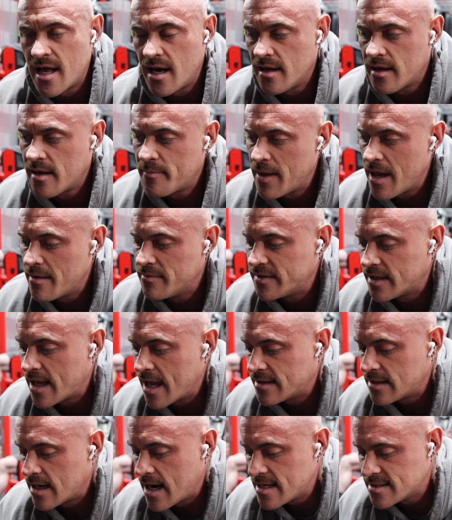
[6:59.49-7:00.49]
I'll be able to
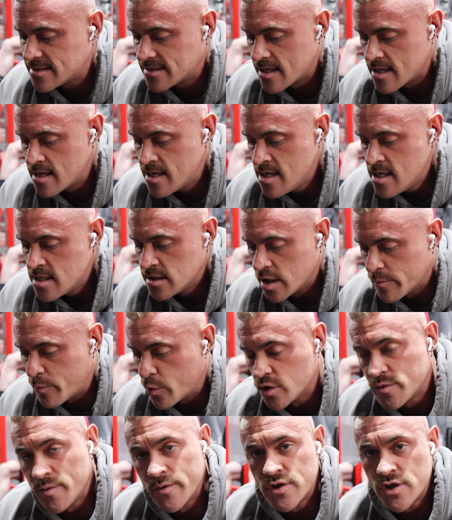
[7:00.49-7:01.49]
get the lads to push me